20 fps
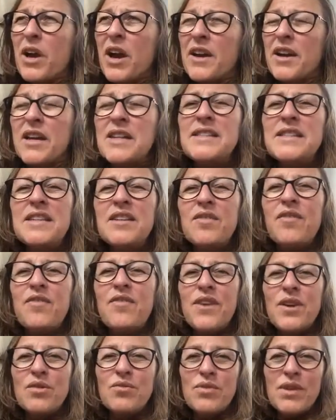And I did
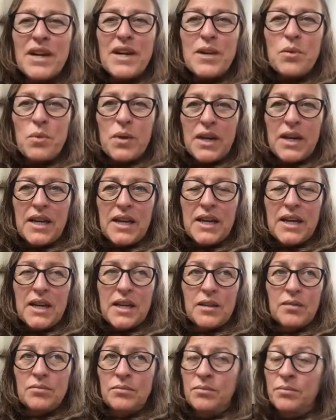feel really
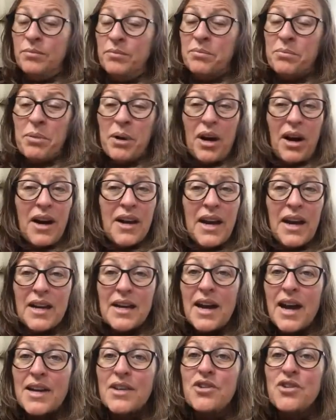weak, but I
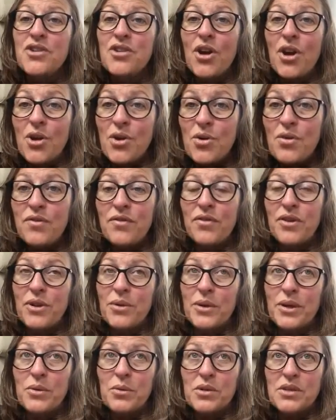had had no
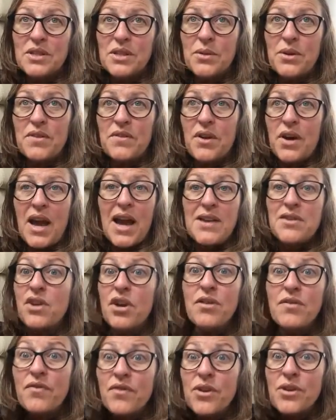fluid whatsoever
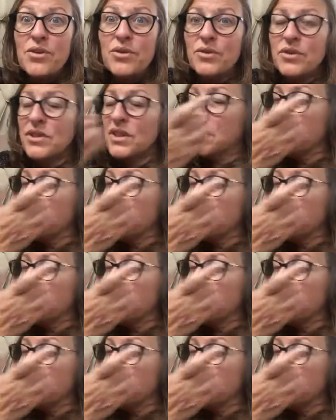and no food.